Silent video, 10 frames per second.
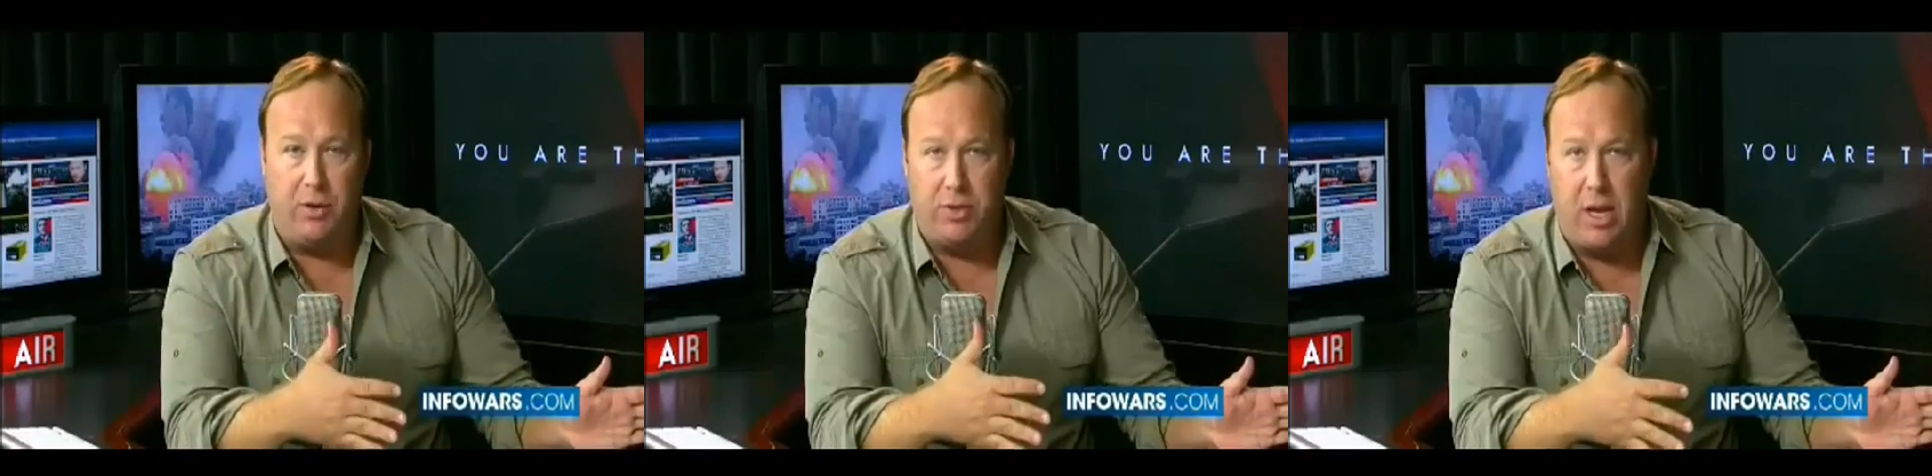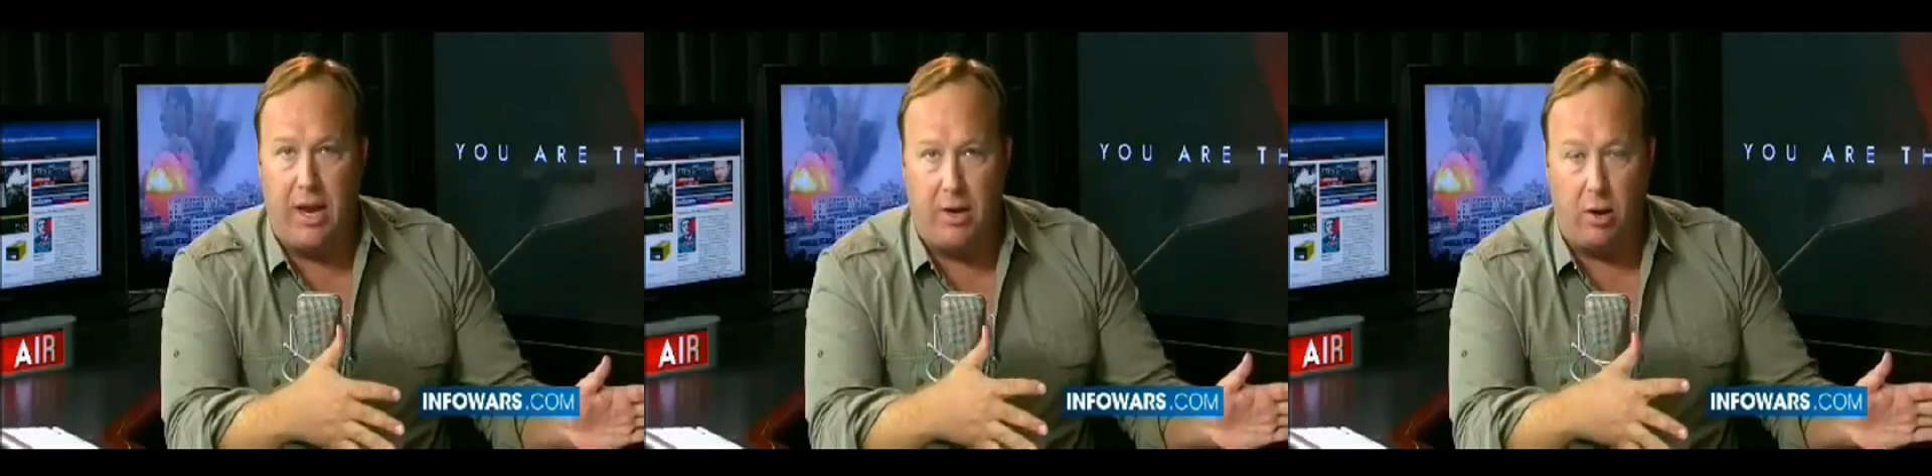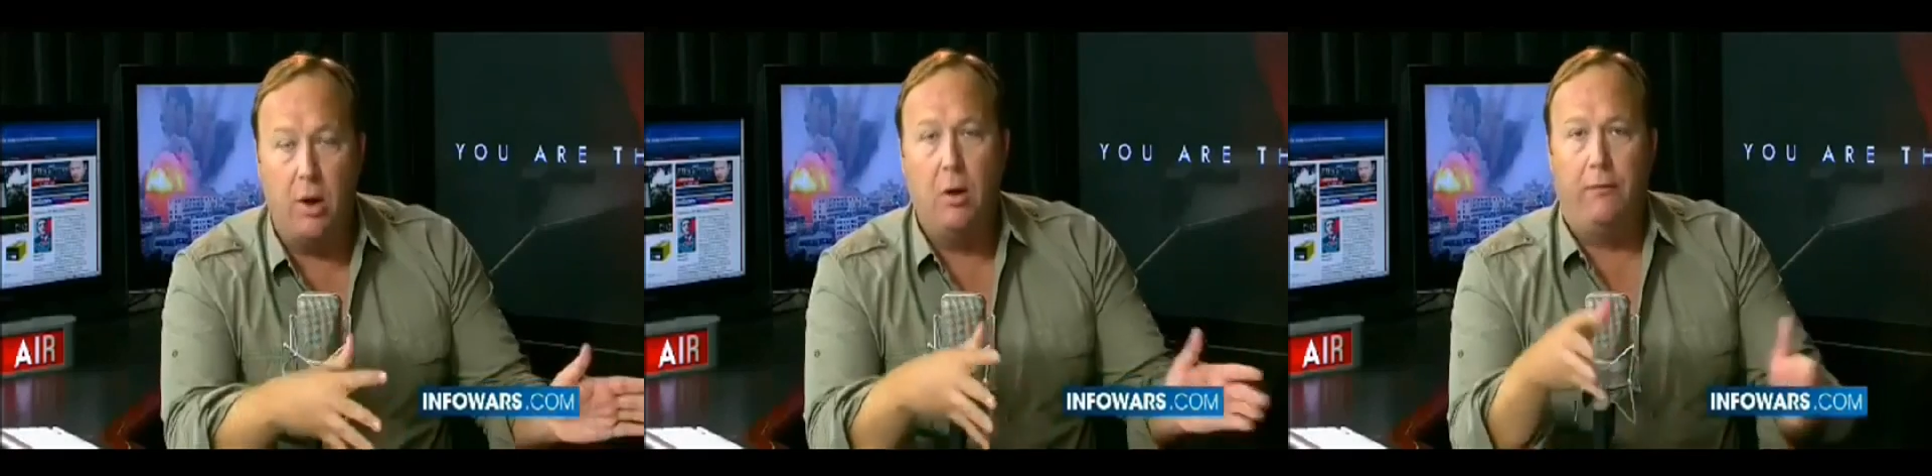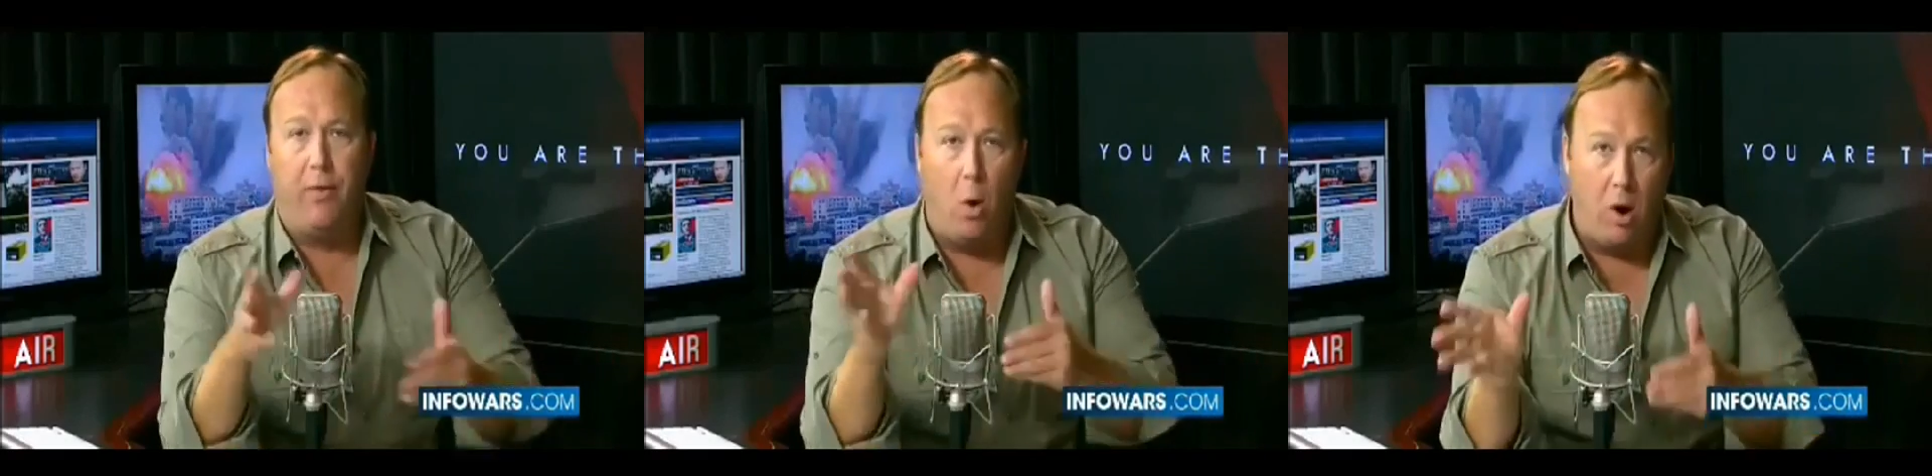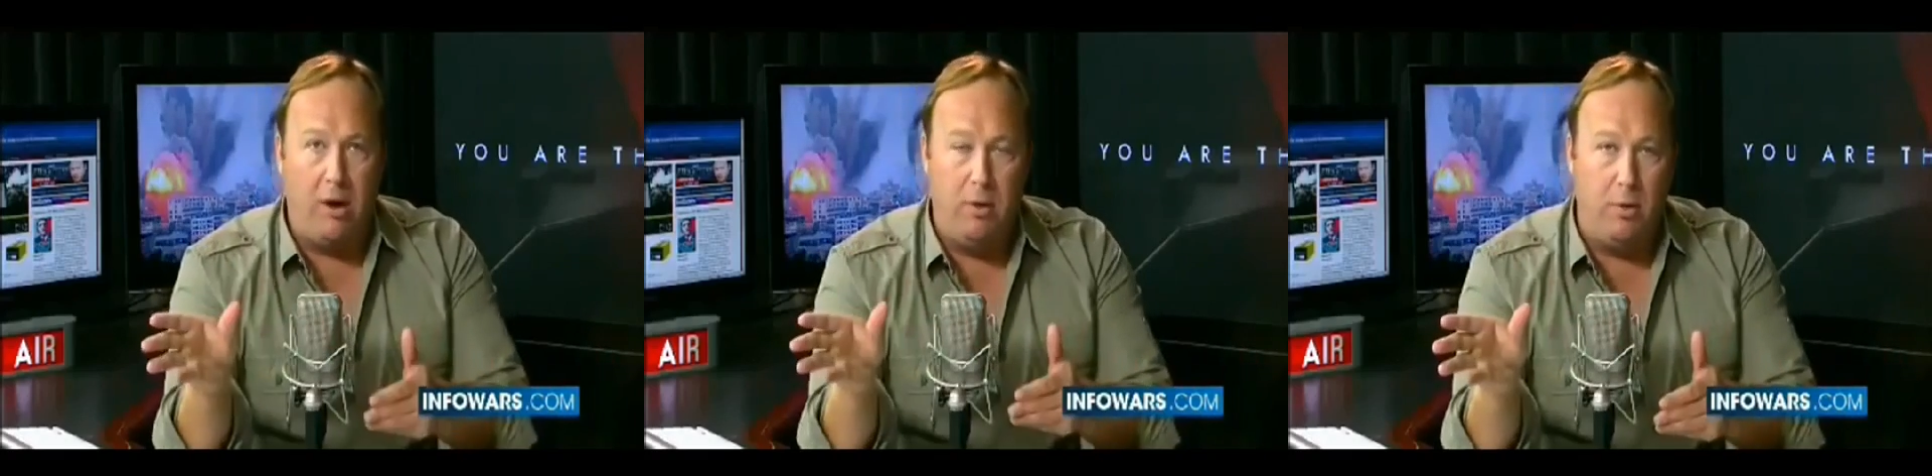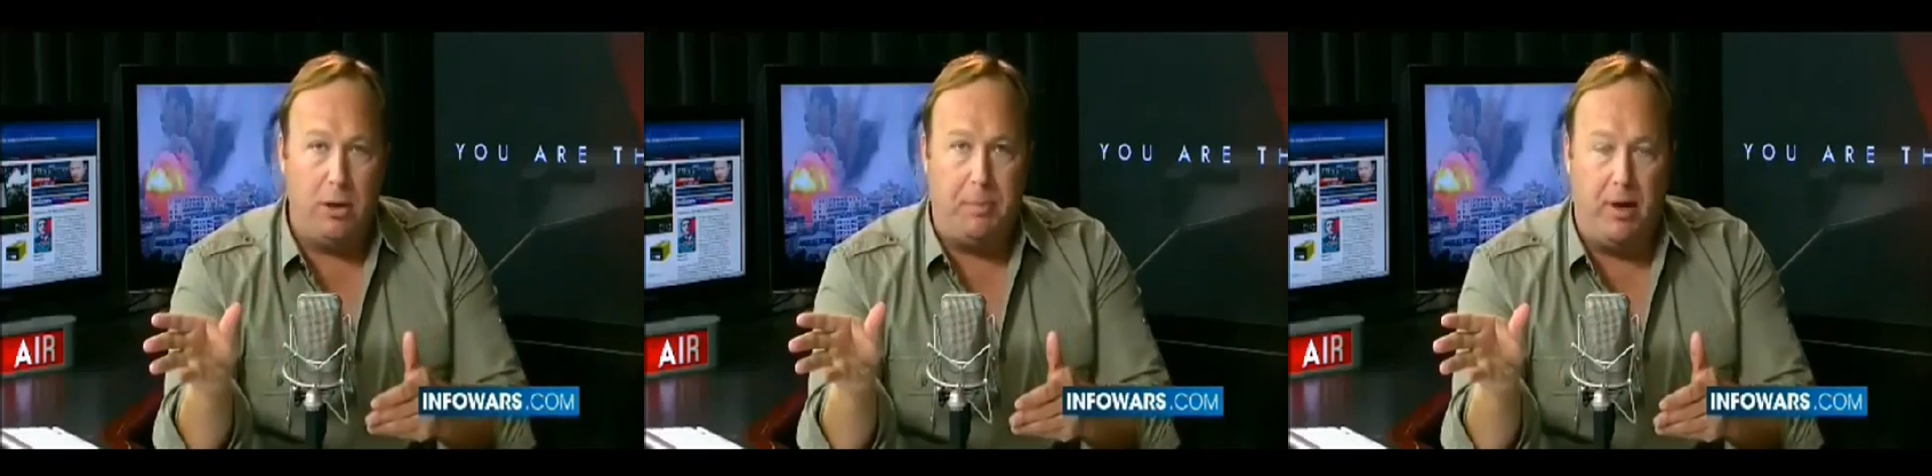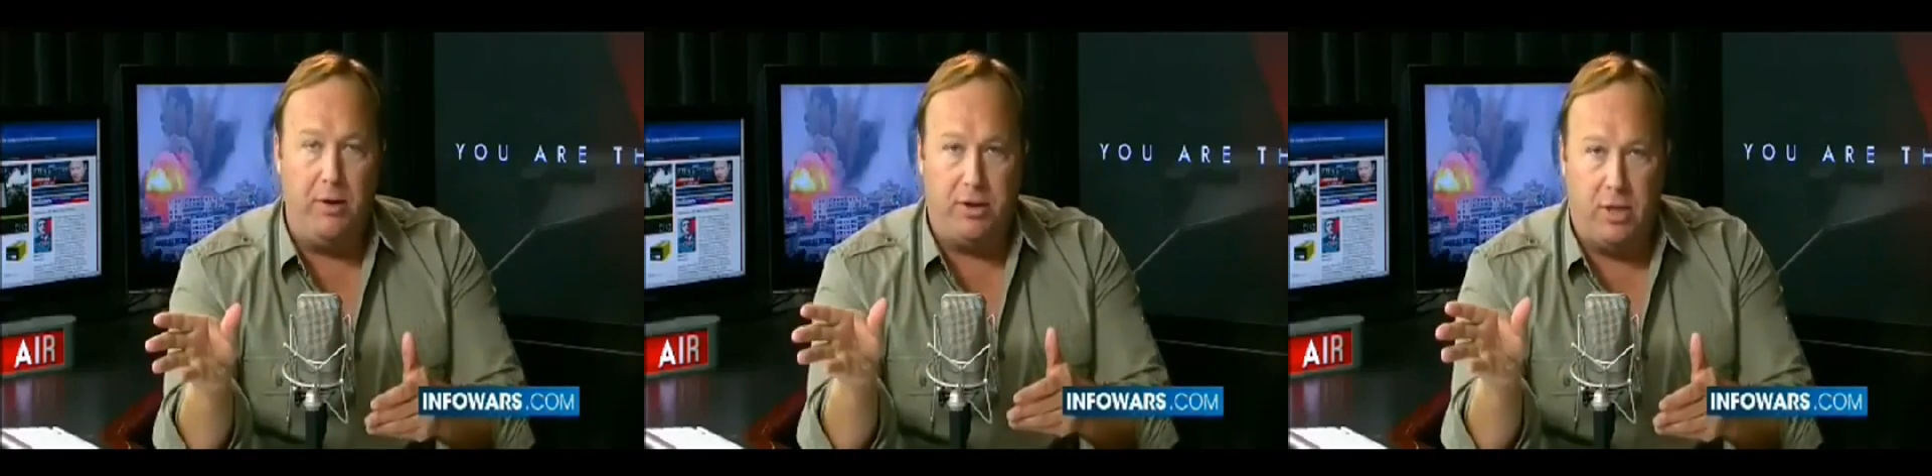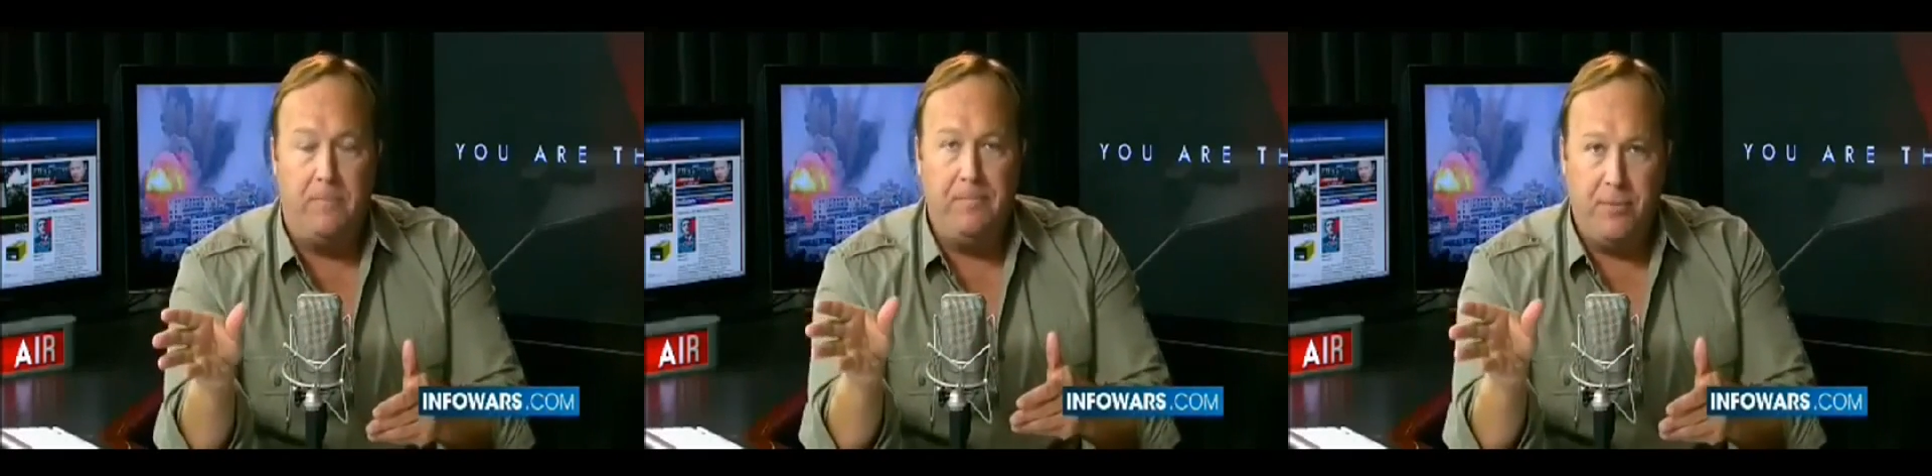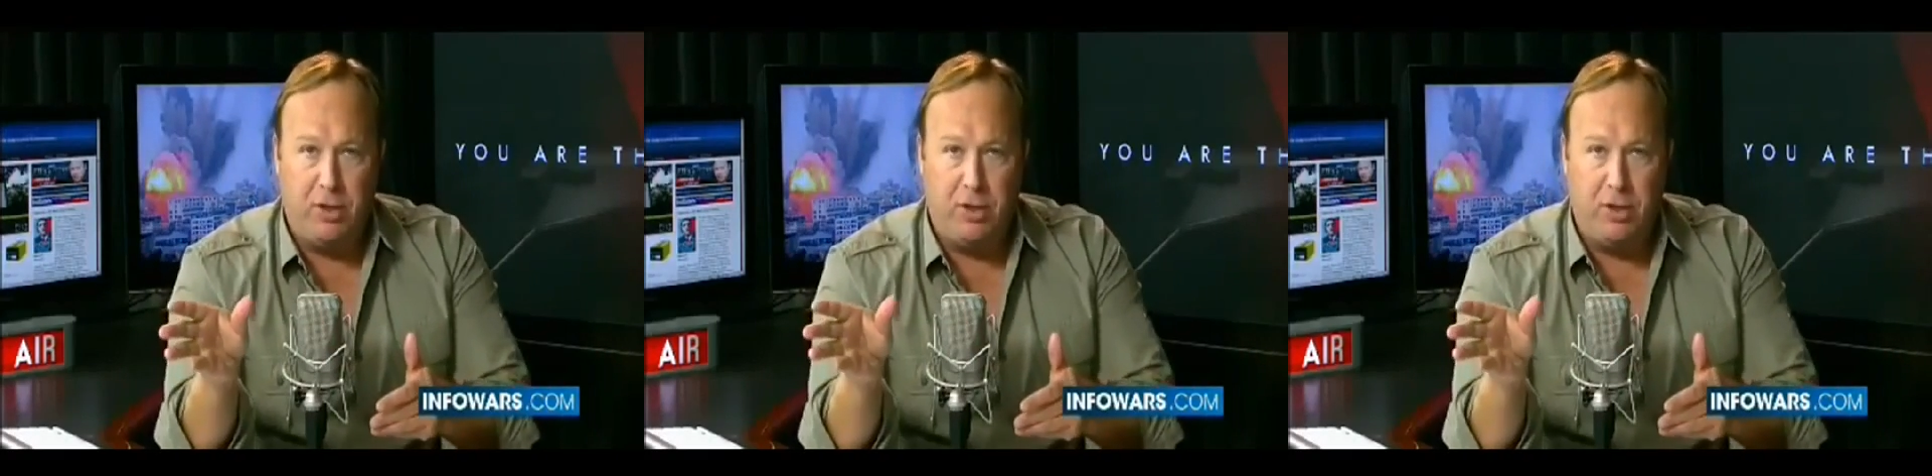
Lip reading: so it's not like you're for him to expose that